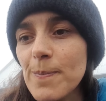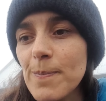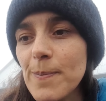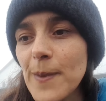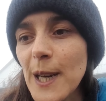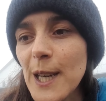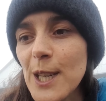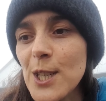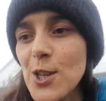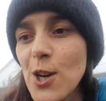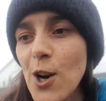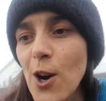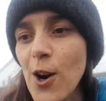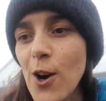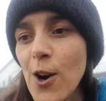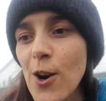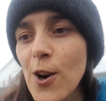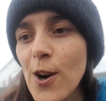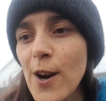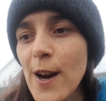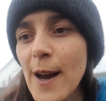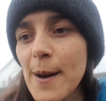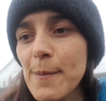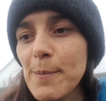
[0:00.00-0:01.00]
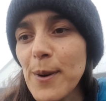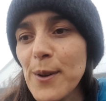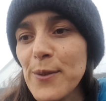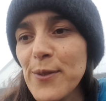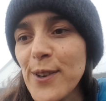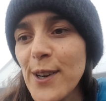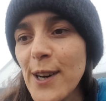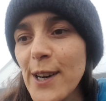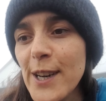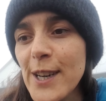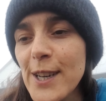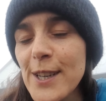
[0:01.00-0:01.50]
my guitar,
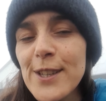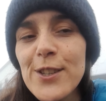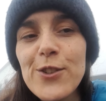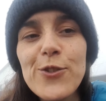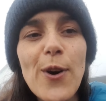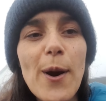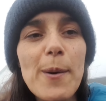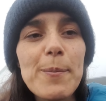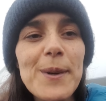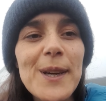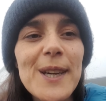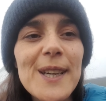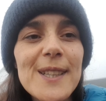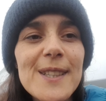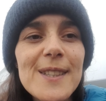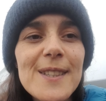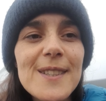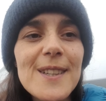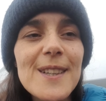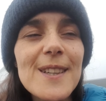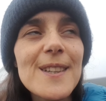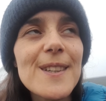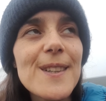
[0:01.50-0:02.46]
amplifier, drum kit.